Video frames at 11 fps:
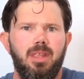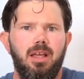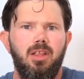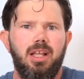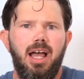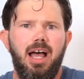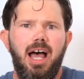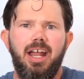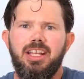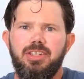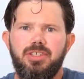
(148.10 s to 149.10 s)
like a
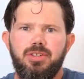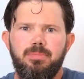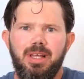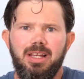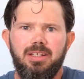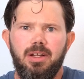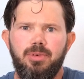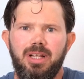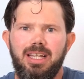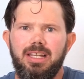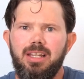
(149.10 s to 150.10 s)
honeydew melon, a
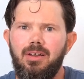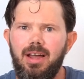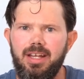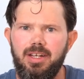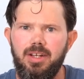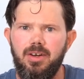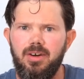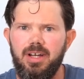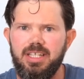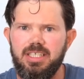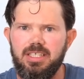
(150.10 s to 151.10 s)
really light,
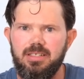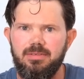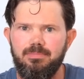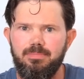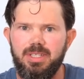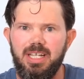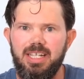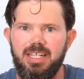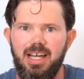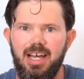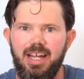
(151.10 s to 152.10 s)
nice,
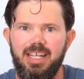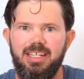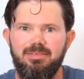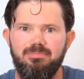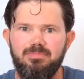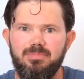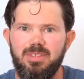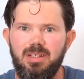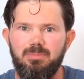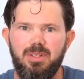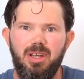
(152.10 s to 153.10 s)
petite honey.
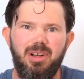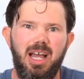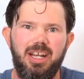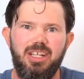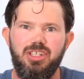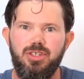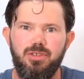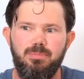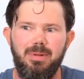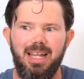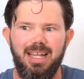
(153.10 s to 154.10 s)
I'm going a honeydew
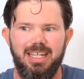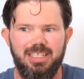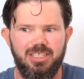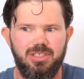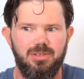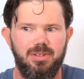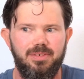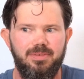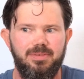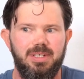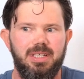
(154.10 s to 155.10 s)
melon sort
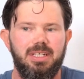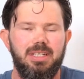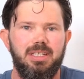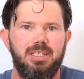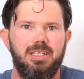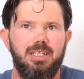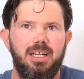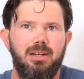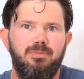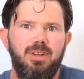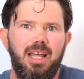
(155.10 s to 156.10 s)

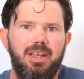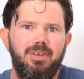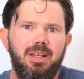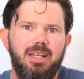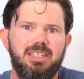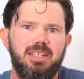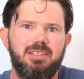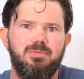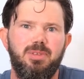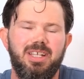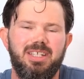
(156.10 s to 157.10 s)
of flavor,
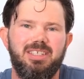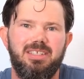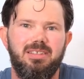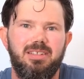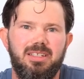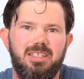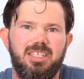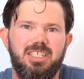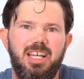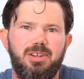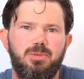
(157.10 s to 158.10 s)
with a
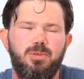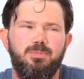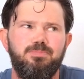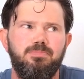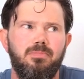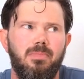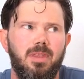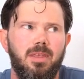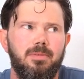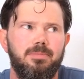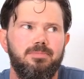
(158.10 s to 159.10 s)
subtle
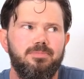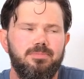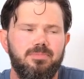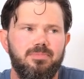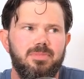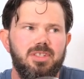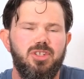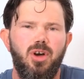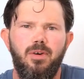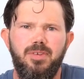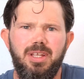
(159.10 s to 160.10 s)

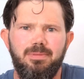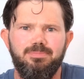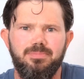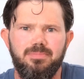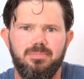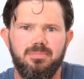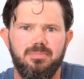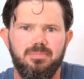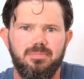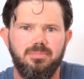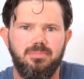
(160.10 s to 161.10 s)
toffee.
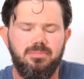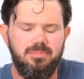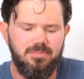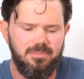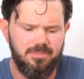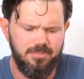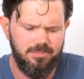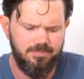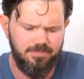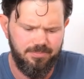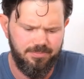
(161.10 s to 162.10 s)
And